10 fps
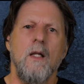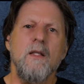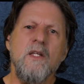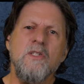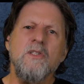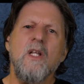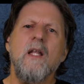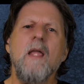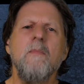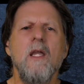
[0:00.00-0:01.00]
This is the
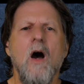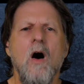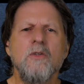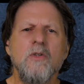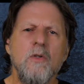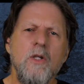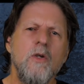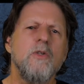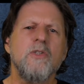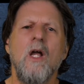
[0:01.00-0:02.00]
name he also
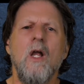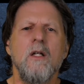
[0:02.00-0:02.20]
used